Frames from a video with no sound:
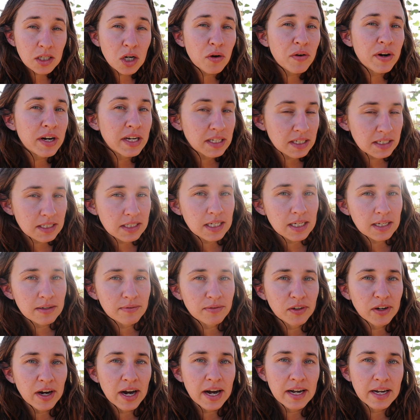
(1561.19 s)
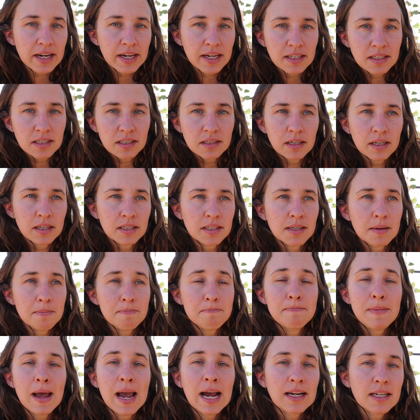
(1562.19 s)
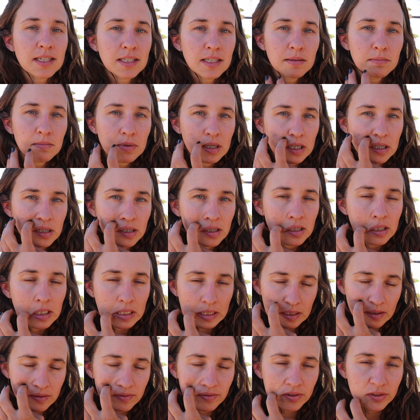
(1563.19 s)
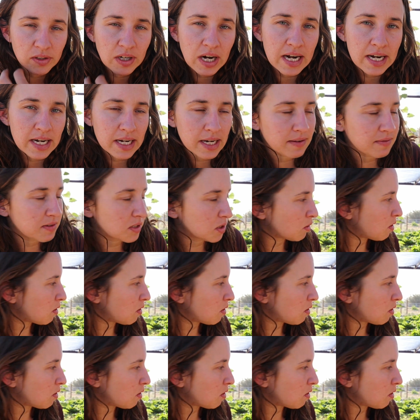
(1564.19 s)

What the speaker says: a going to seed variety. It's a Maxima variety of